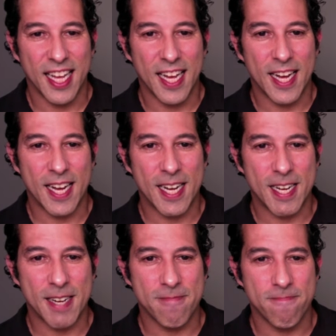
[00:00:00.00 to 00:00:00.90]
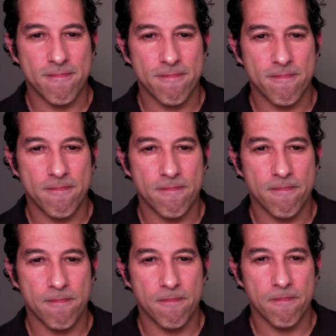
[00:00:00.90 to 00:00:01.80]
Uh,
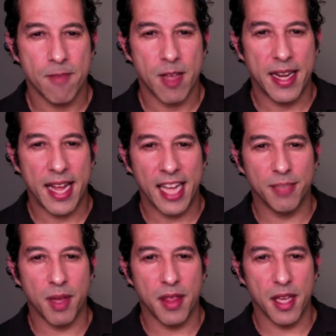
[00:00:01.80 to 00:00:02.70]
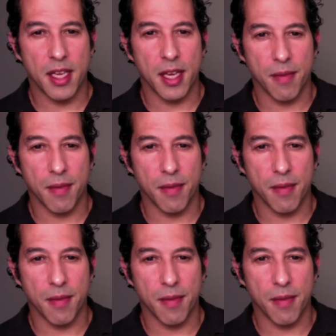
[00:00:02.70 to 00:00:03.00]
and it has me thinking.